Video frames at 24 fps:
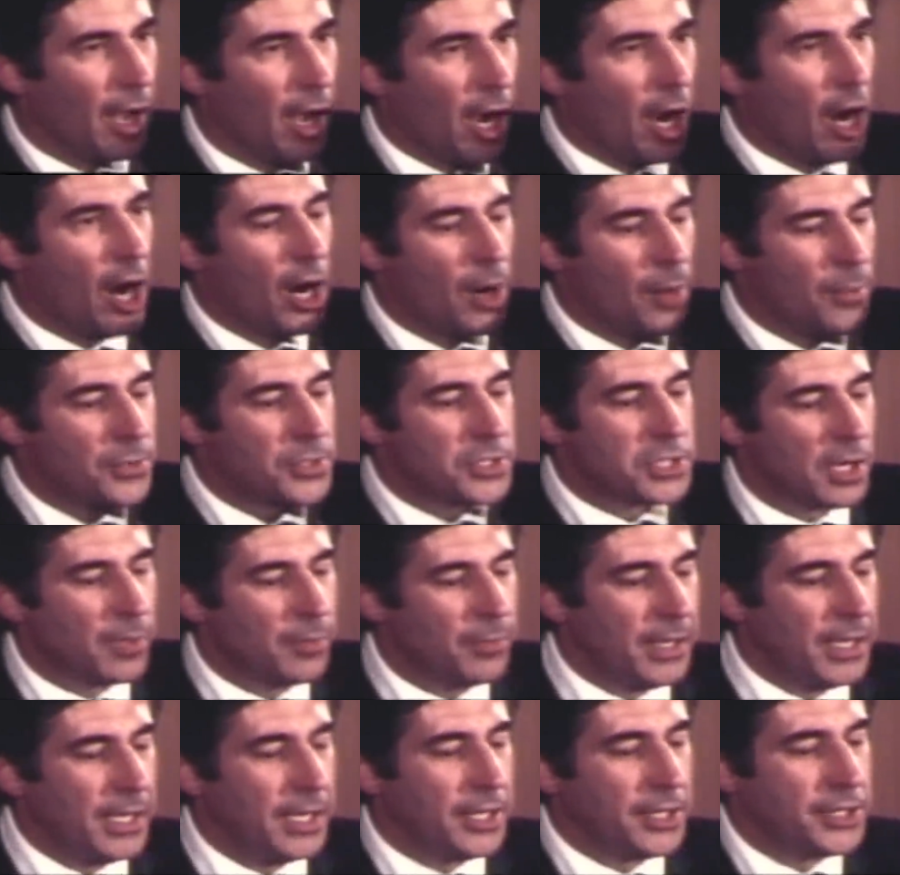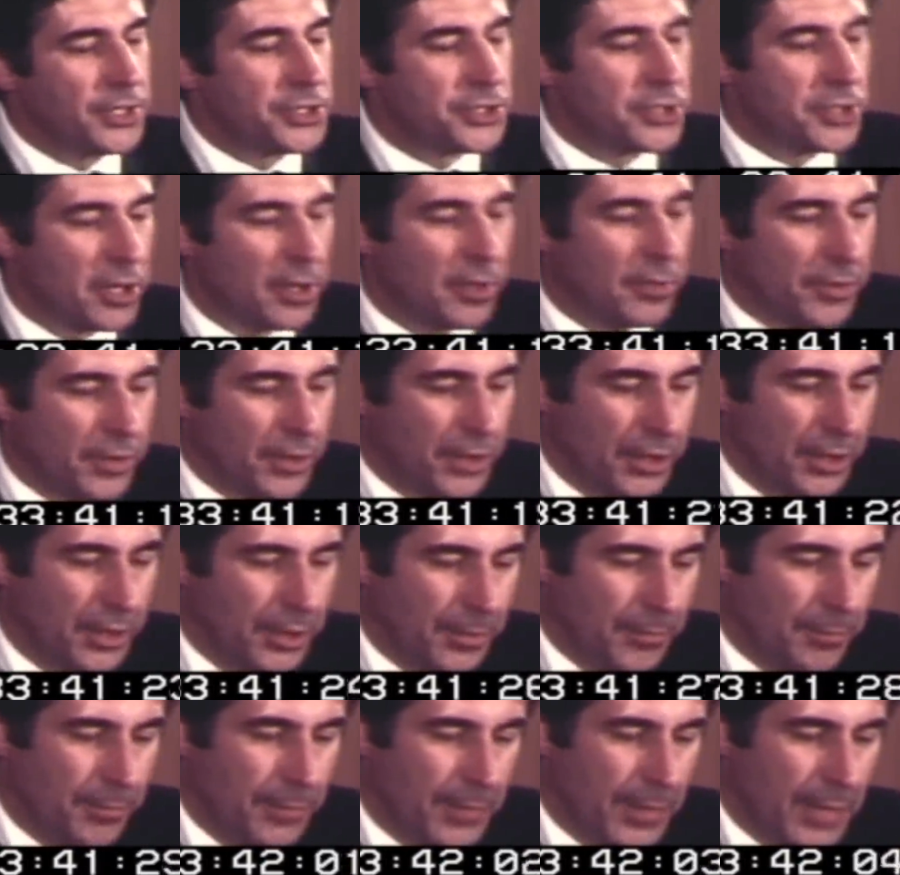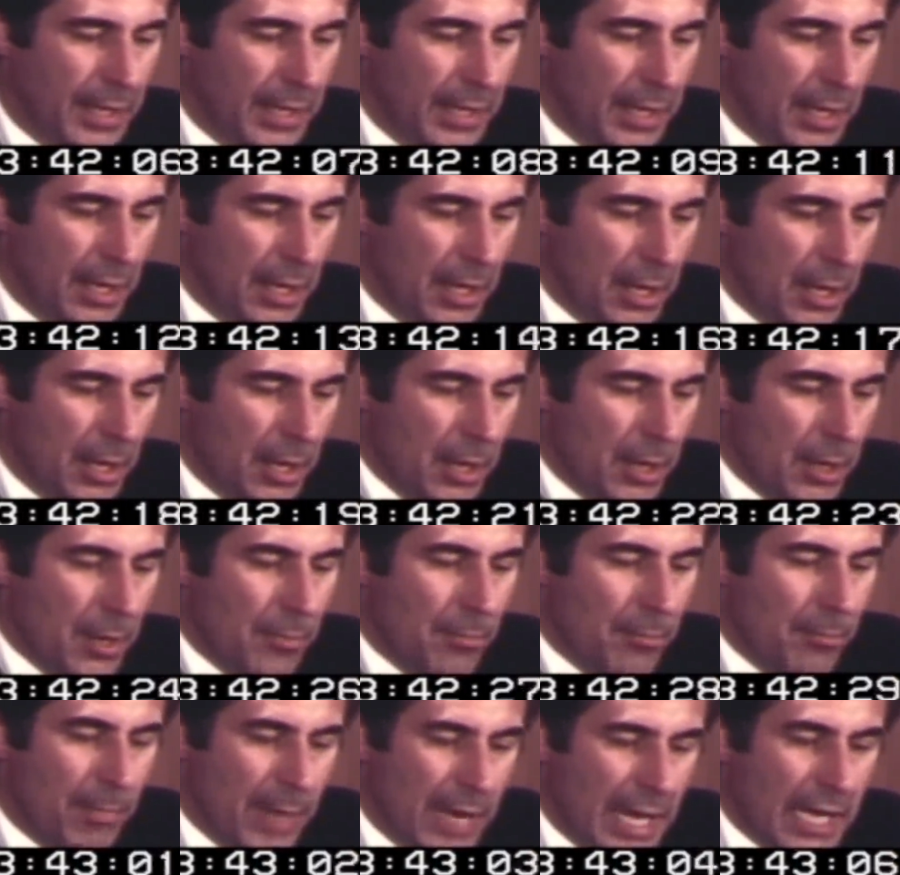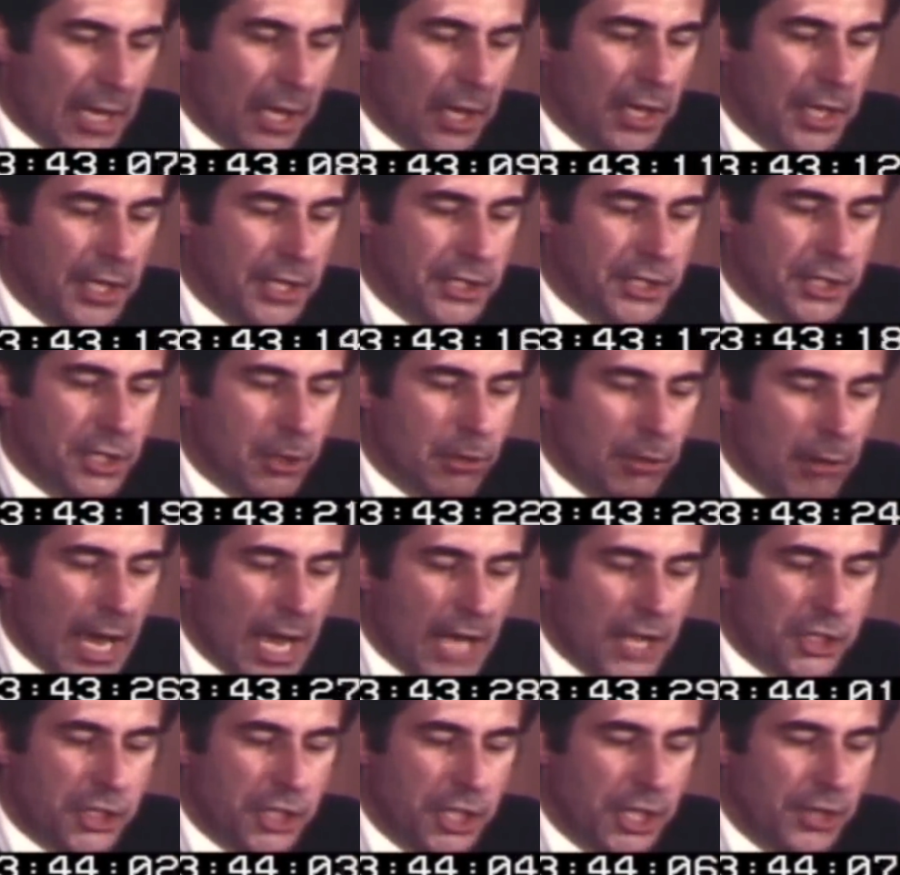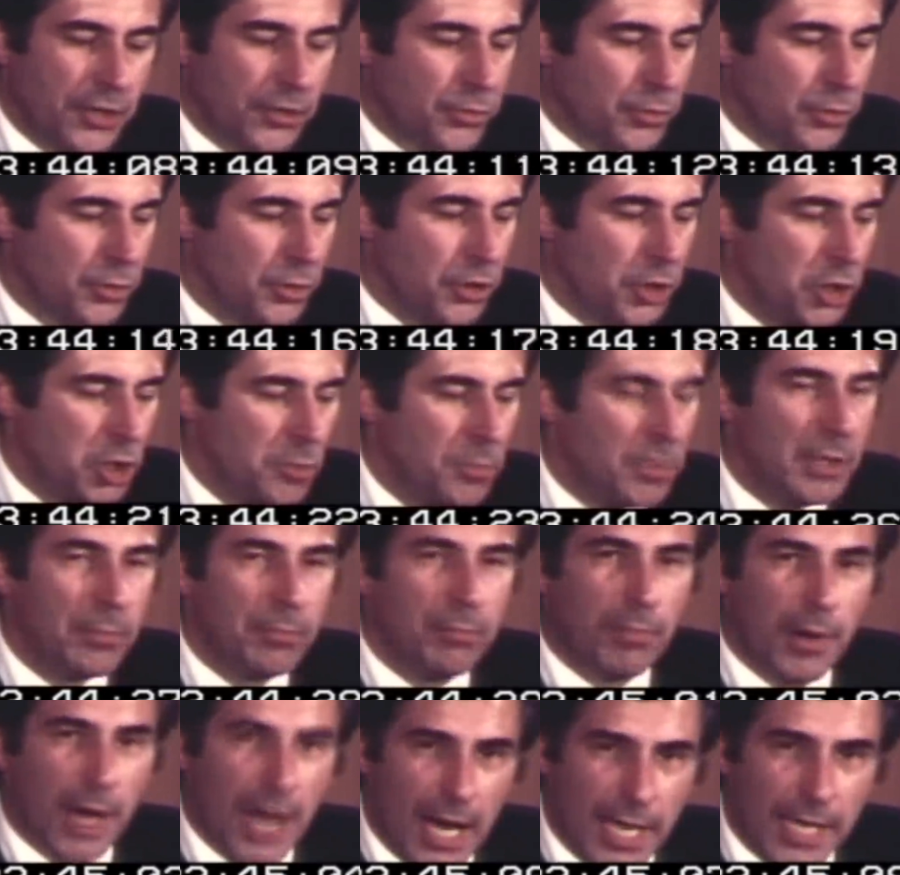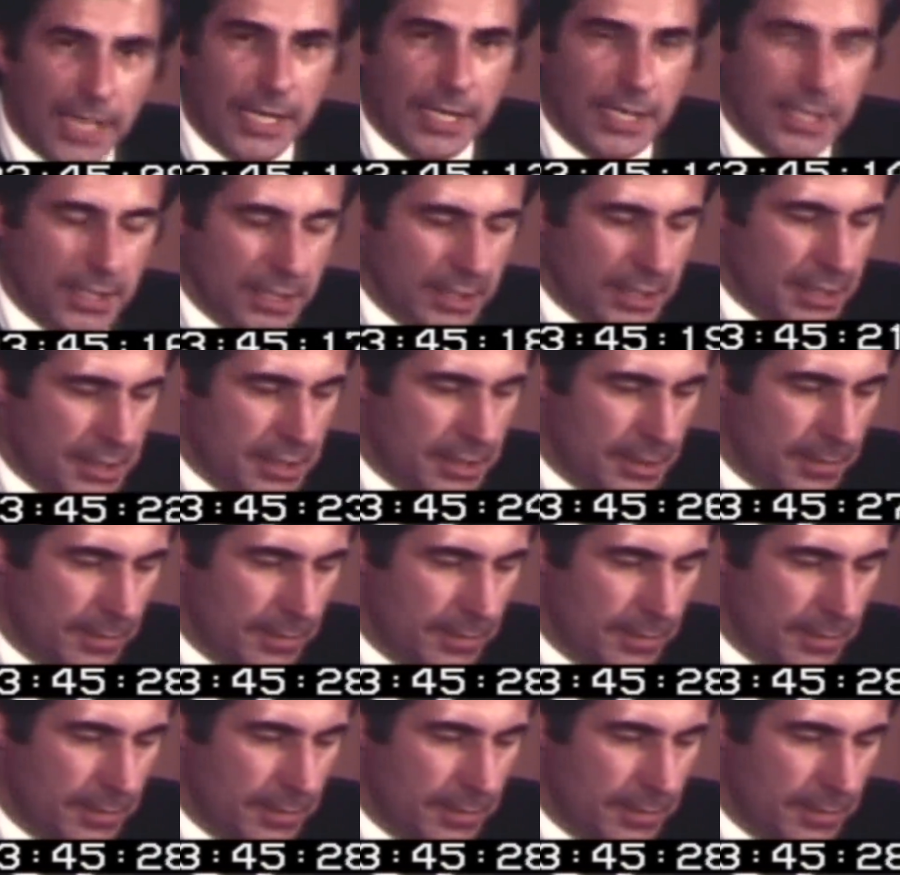Arms are being severed. Metal is crashing through human bodies